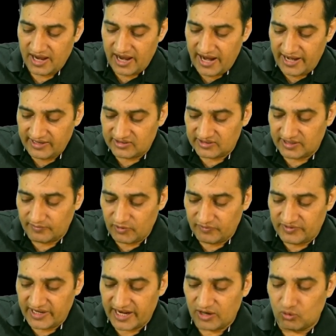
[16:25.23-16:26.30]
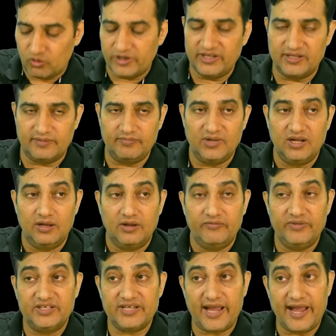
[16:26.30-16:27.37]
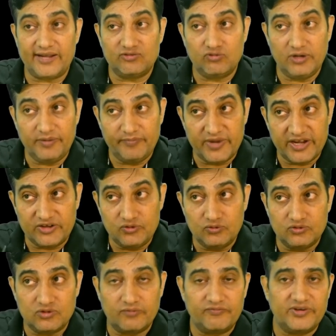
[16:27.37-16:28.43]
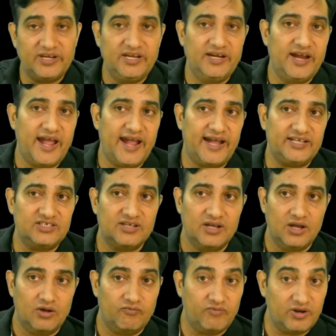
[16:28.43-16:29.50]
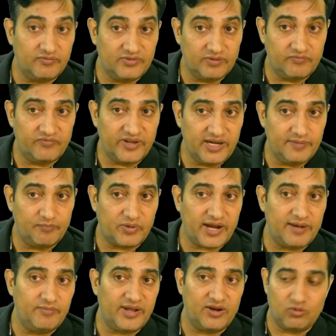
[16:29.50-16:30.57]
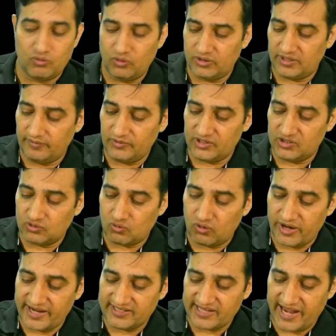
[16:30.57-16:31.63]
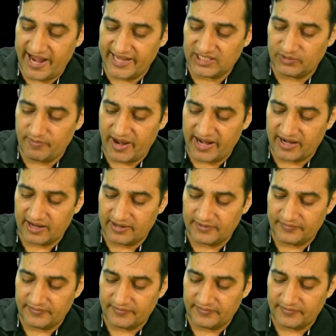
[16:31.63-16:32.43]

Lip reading: And some of the algorithm which actually make use of keyed hash, one of the very prime algorithm is called as hashed MAC.